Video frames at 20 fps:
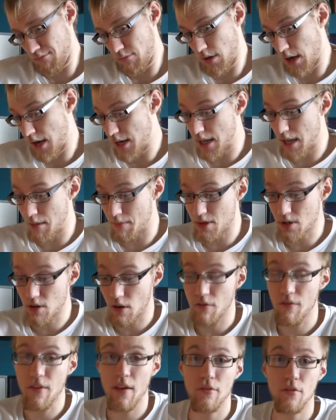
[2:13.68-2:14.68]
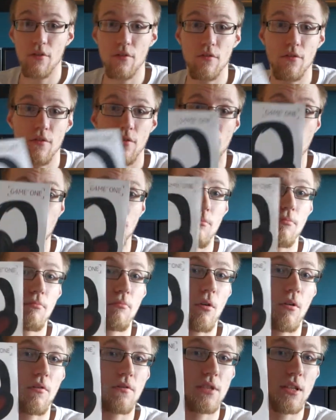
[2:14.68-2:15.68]
and then it's got a feather for
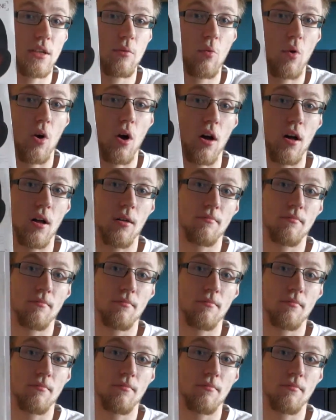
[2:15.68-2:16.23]
obviously what